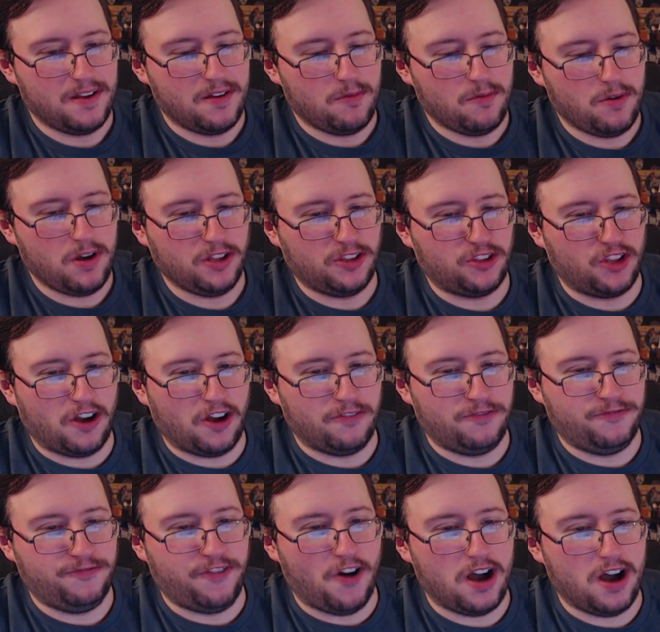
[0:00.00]
What the
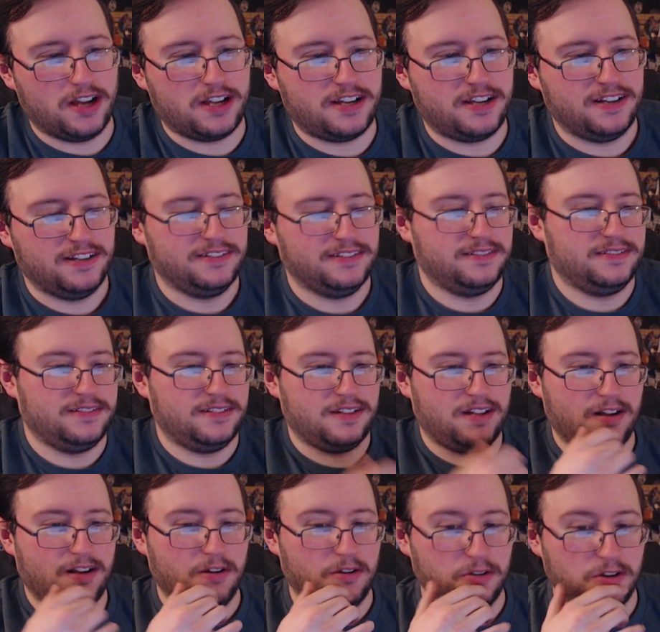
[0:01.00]
fuck?
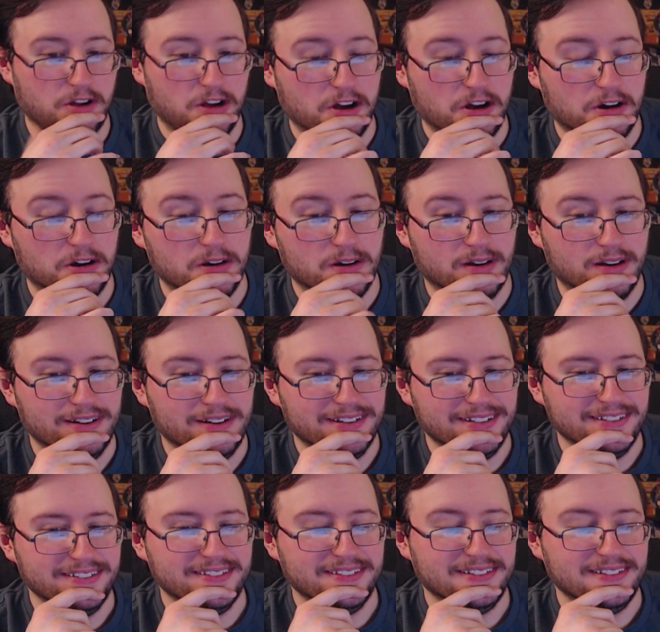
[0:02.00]
Oh no!
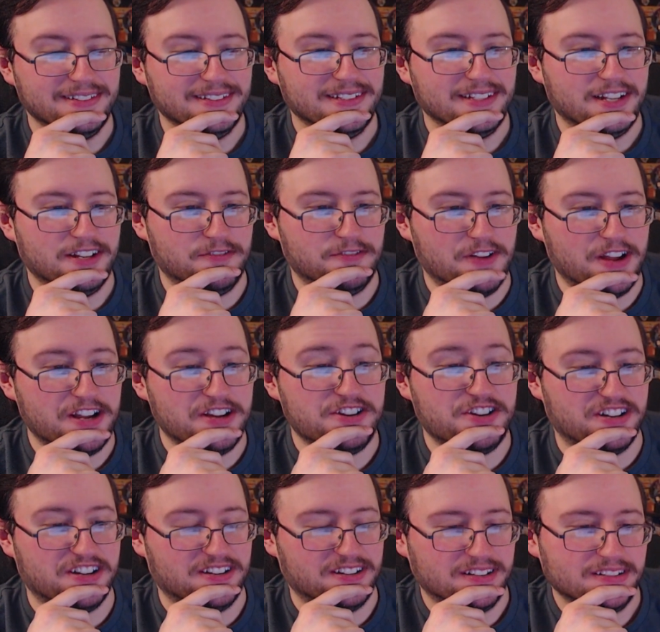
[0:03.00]

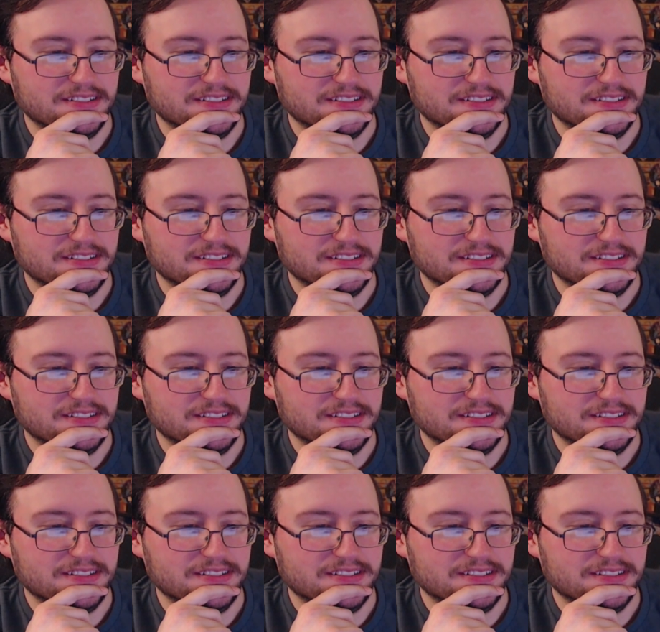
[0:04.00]
Invasion!